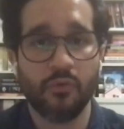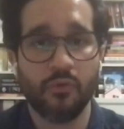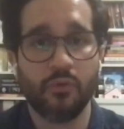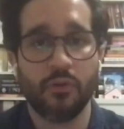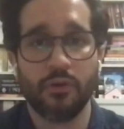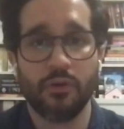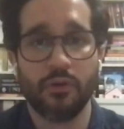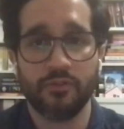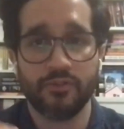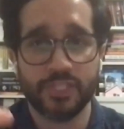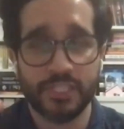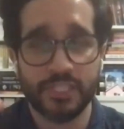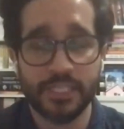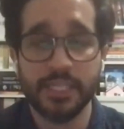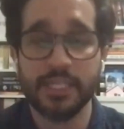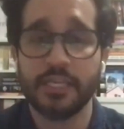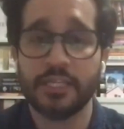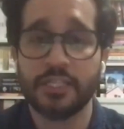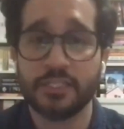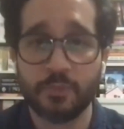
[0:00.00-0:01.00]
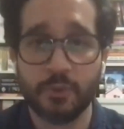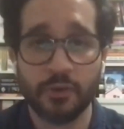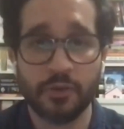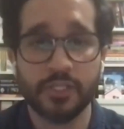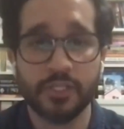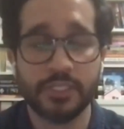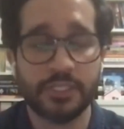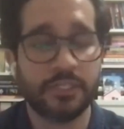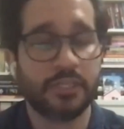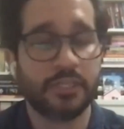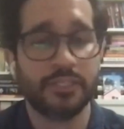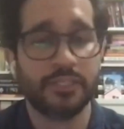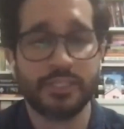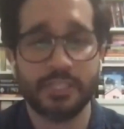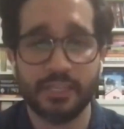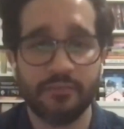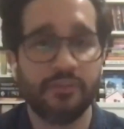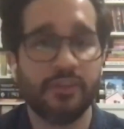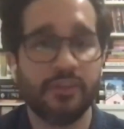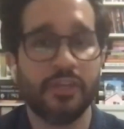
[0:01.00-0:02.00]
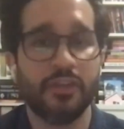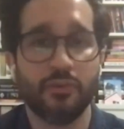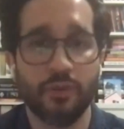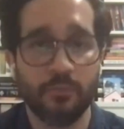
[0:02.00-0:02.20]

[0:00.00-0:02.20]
or see experiences on TV